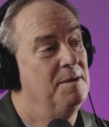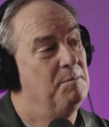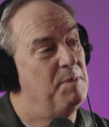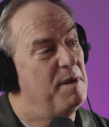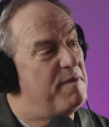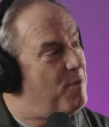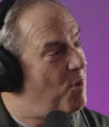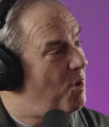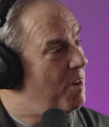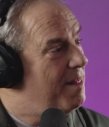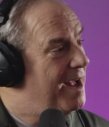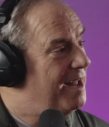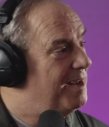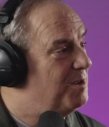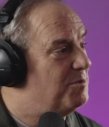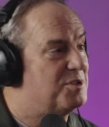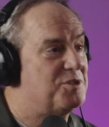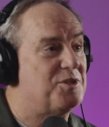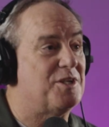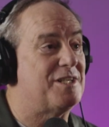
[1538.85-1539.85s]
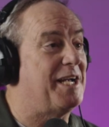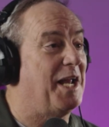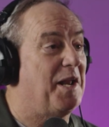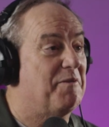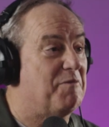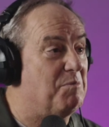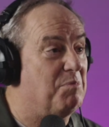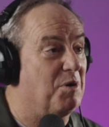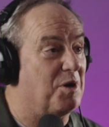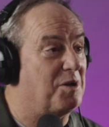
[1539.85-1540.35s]
Before that, it was just kind
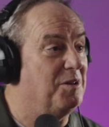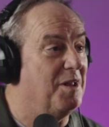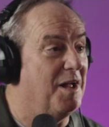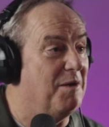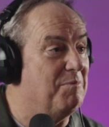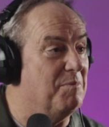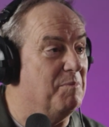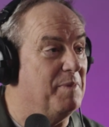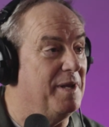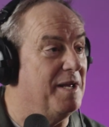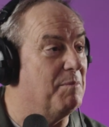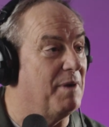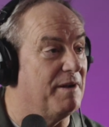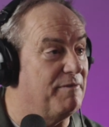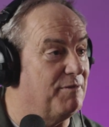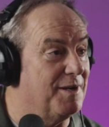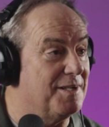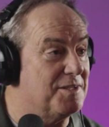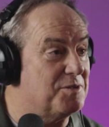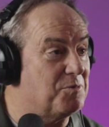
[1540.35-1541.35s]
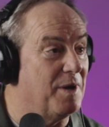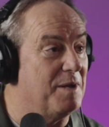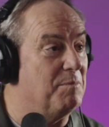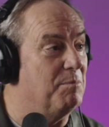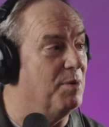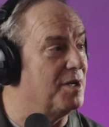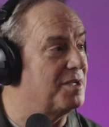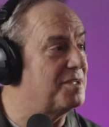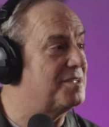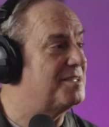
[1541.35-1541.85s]
of a book club. Me and my friends read
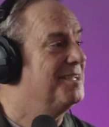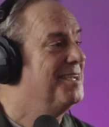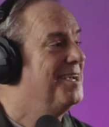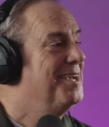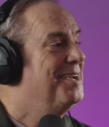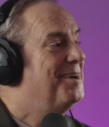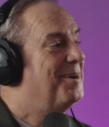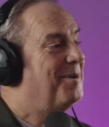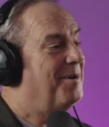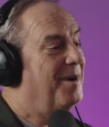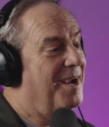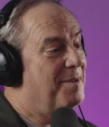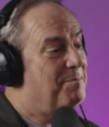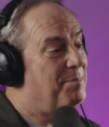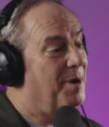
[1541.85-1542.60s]
books, right?